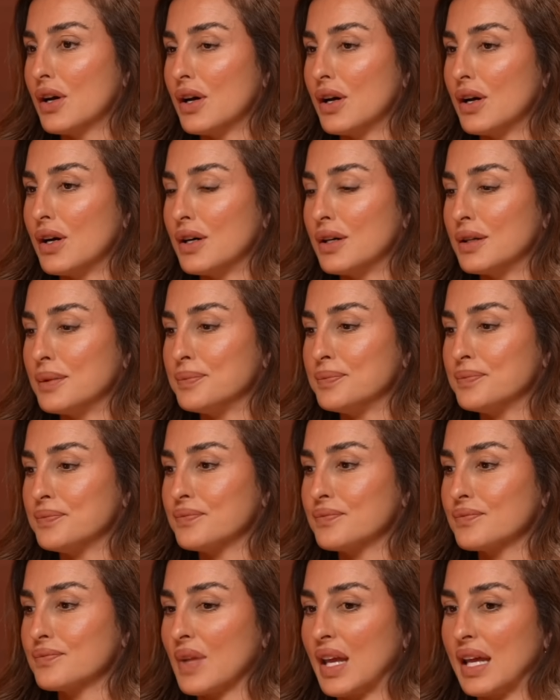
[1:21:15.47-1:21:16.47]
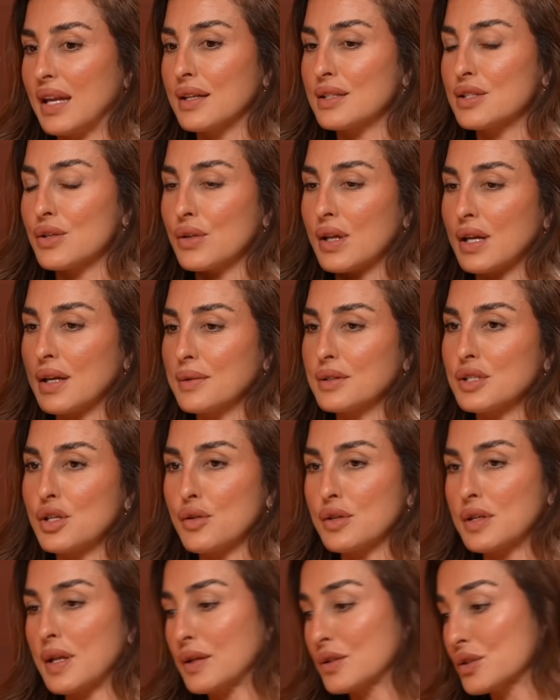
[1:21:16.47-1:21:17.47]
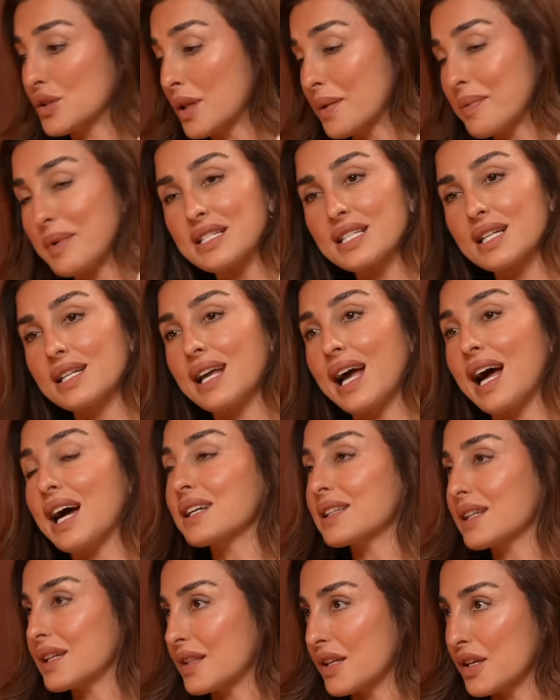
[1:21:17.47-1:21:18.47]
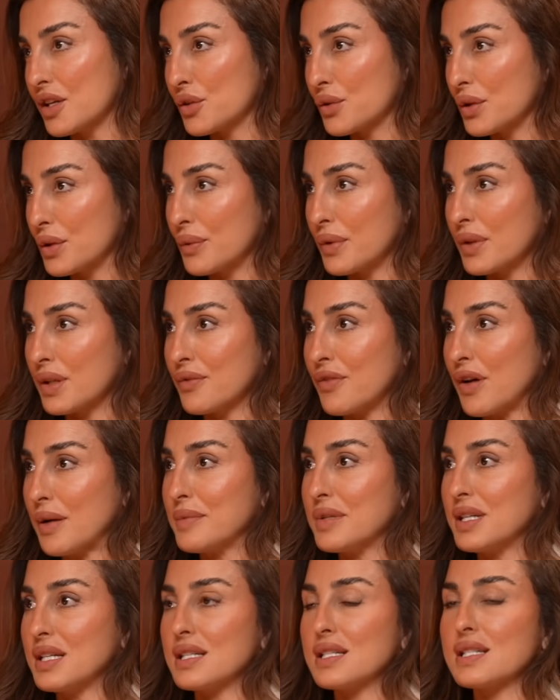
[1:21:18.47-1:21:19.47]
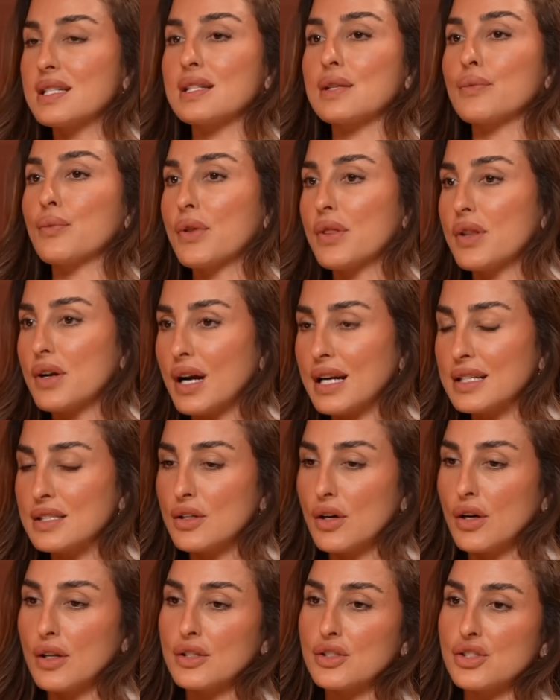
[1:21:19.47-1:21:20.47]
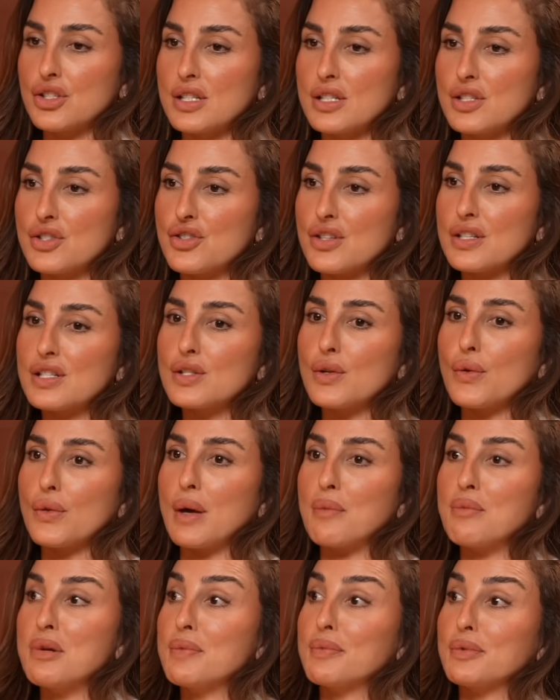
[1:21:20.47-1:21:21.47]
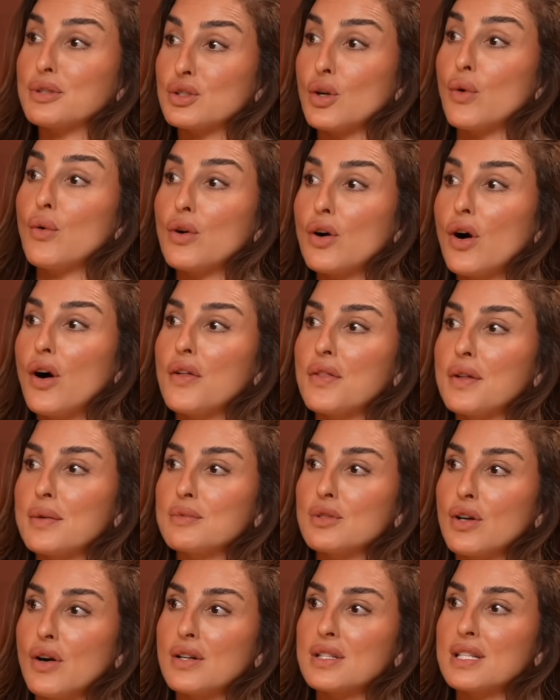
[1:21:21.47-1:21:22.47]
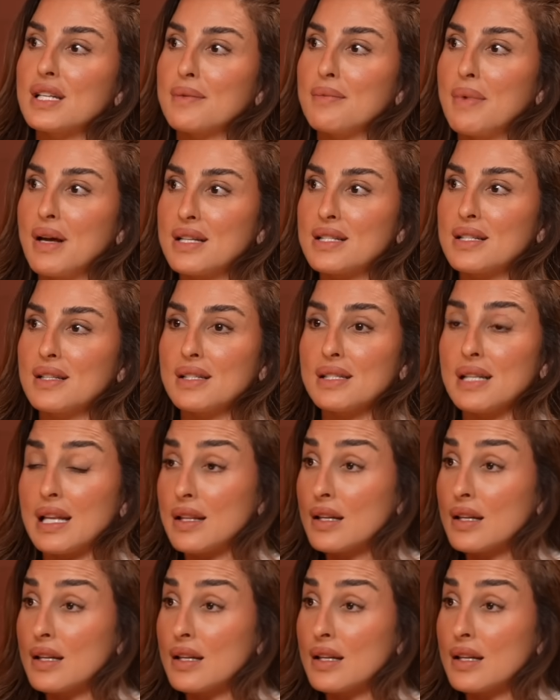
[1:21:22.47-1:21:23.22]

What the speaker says: So they basically act like they agree with the feminists, with their ideologies, just so that people don't call them toxic masculines.